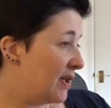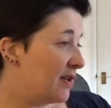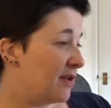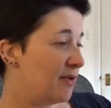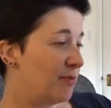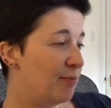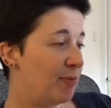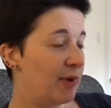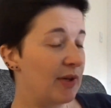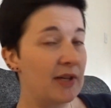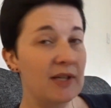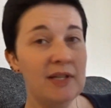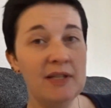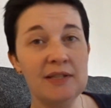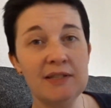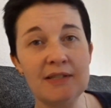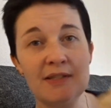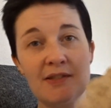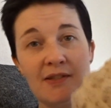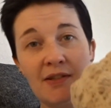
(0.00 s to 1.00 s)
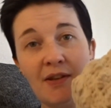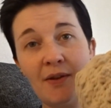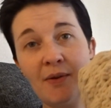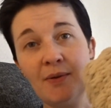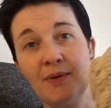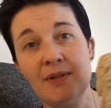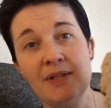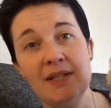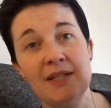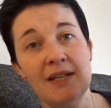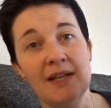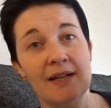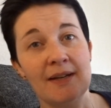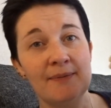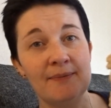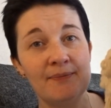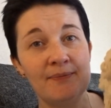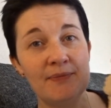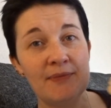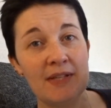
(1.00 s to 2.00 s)
It could be. So, yeah.
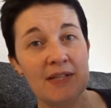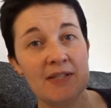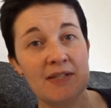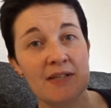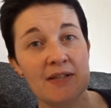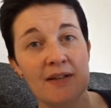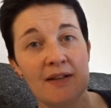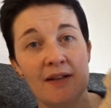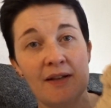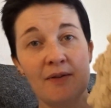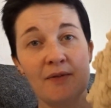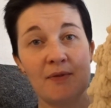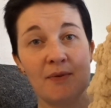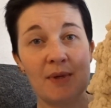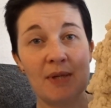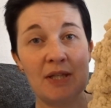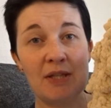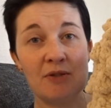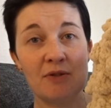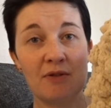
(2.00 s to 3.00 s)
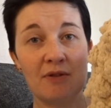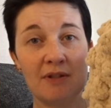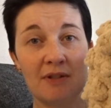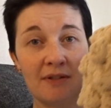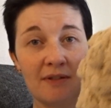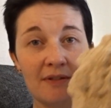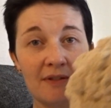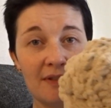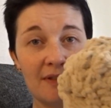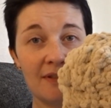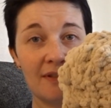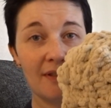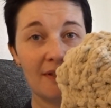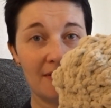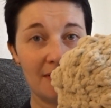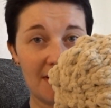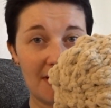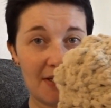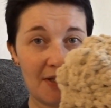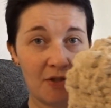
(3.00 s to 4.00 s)
I love the way you join. You
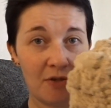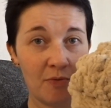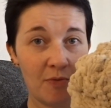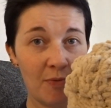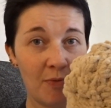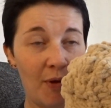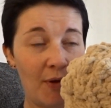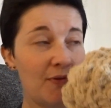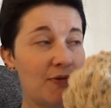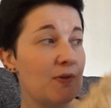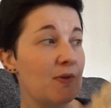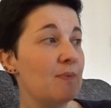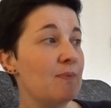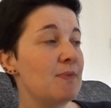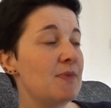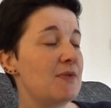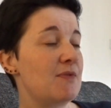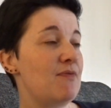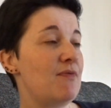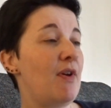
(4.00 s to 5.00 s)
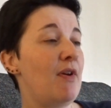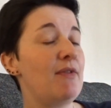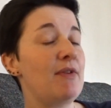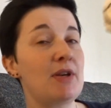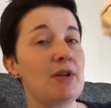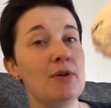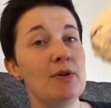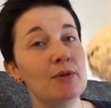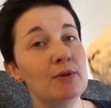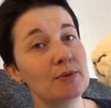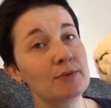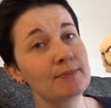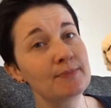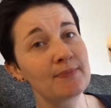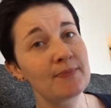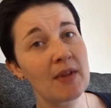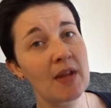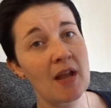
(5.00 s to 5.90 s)
cinch up the bottom. It's very cool.